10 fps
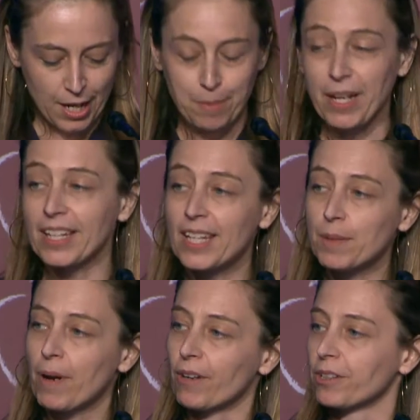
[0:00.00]
A
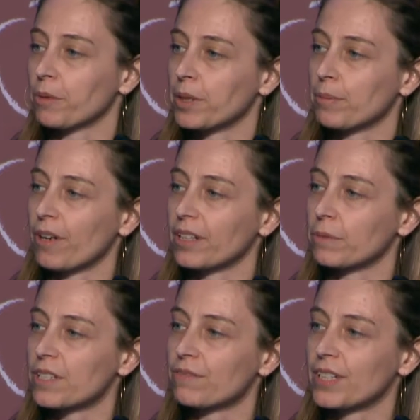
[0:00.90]
key partner we brought
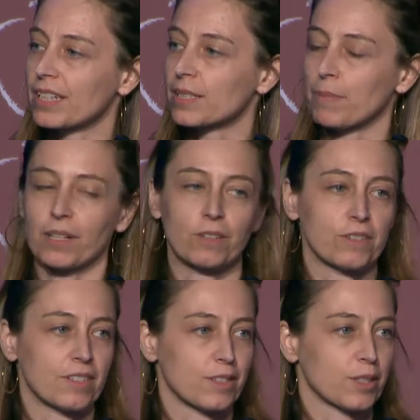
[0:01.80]
in was Phoenix
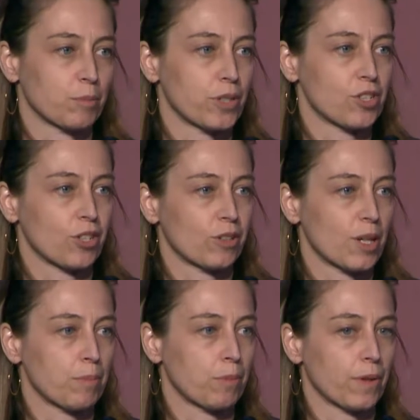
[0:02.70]
Medical System. We showed
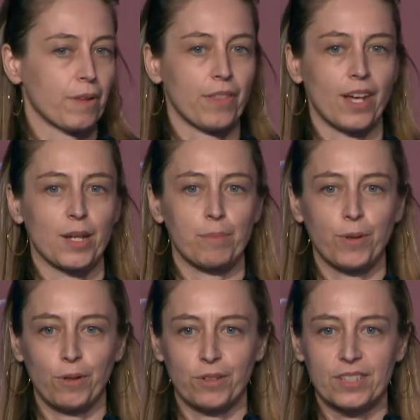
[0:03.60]
up with a
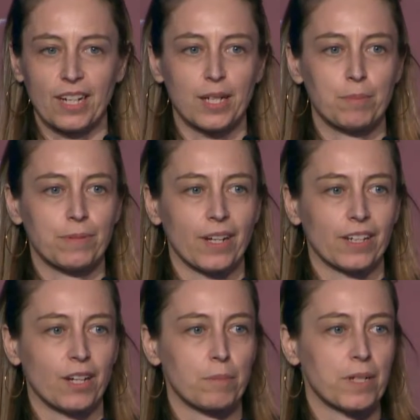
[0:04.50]
prototype
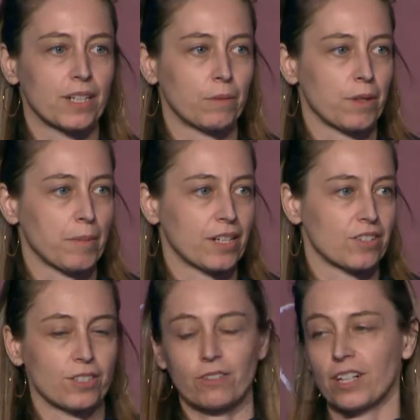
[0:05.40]
and got a meeting with the
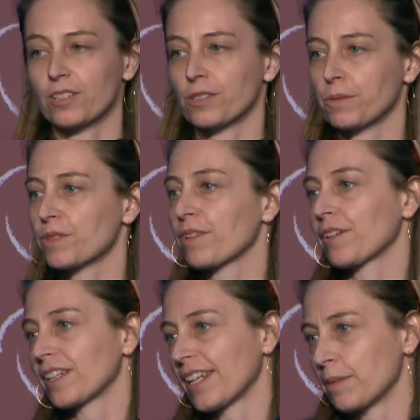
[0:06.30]
managing director, who was
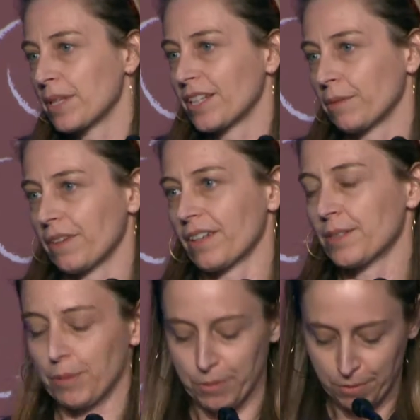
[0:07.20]
very late meeting with
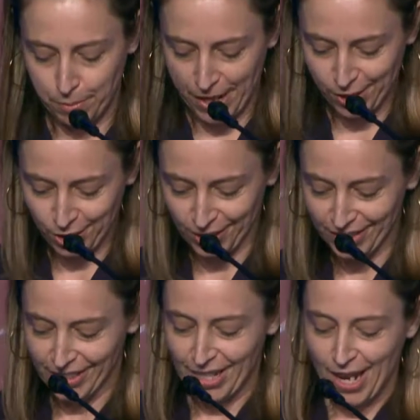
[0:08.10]
us, but we were
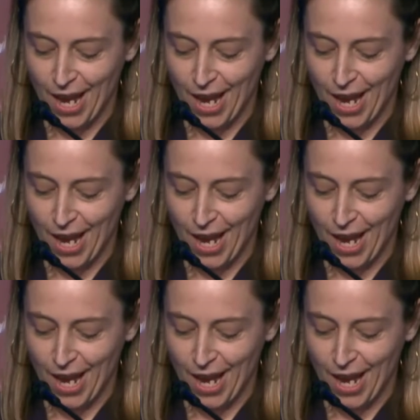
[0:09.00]
patient.